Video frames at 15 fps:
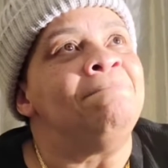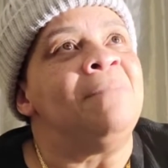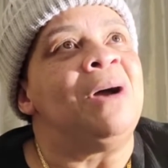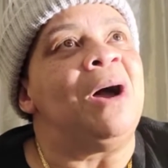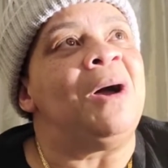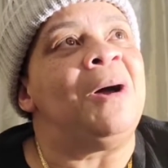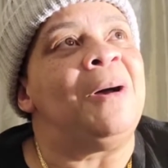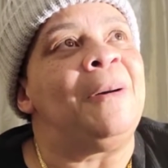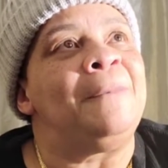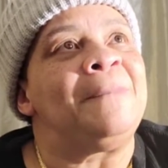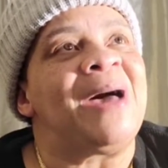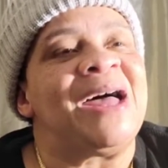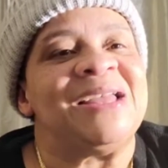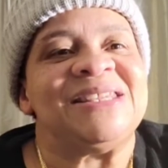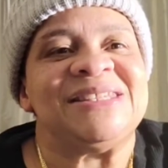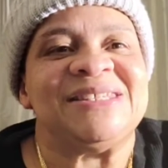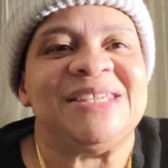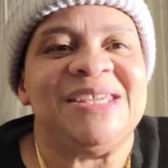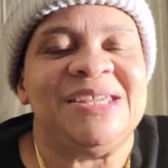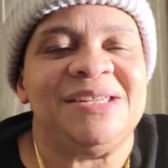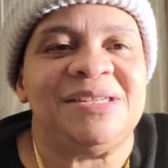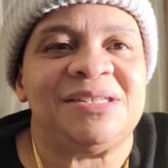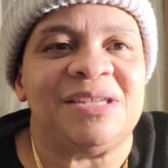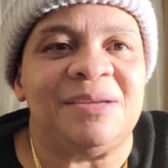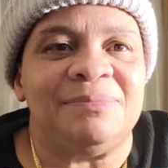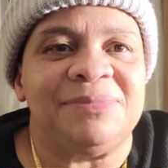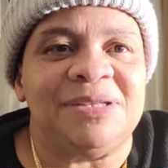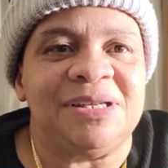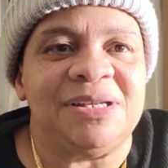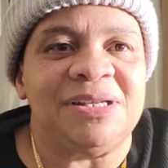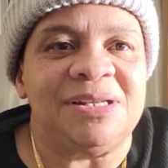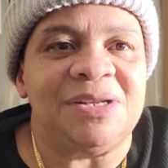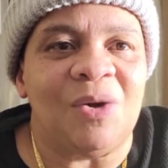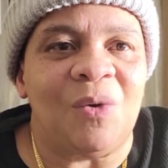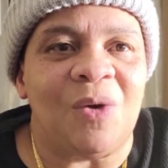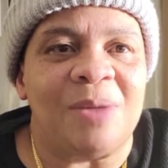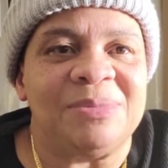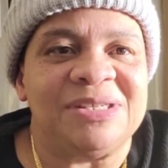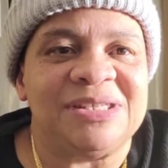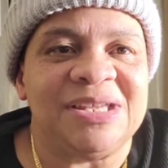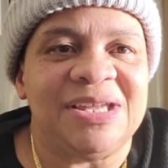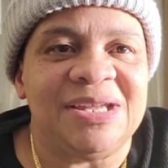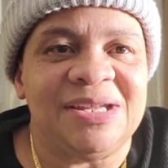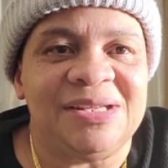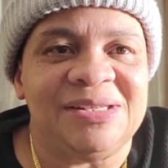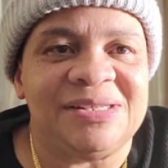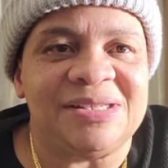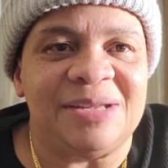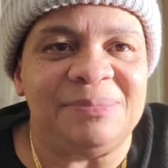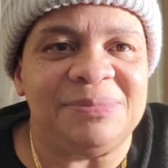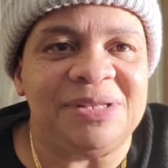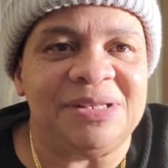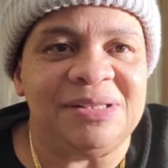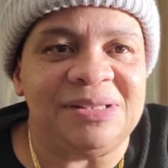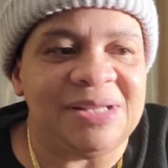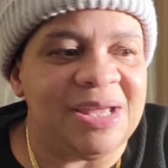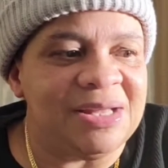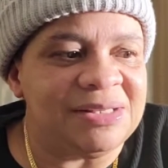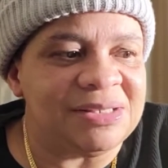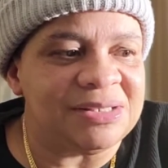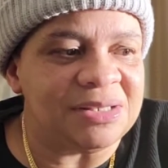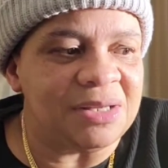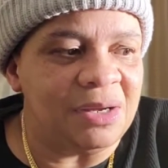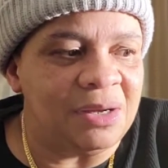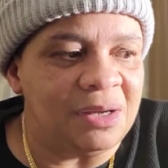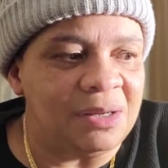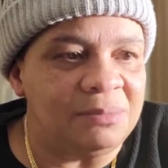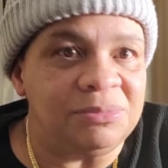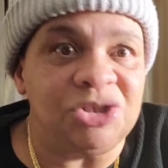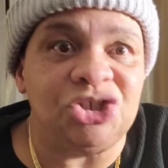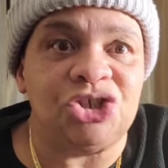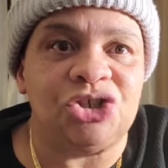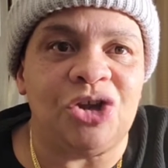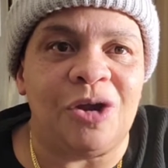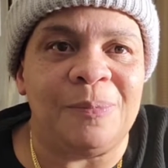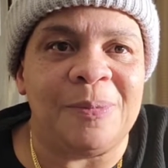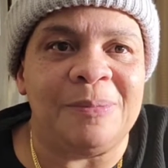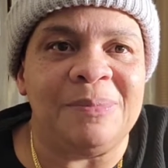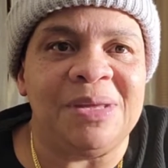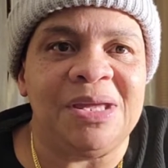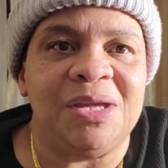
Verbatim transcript: um, I seen something or I'm seeing something that's um, disturbing me,